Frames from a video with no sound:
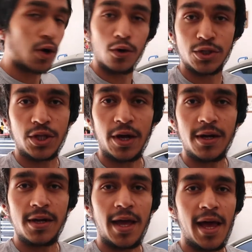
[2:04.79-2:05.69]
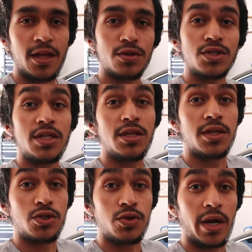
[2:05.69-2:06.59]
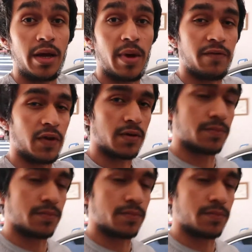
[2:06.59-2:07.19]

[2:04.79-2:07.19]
cold start and you'll see the issue that I am having.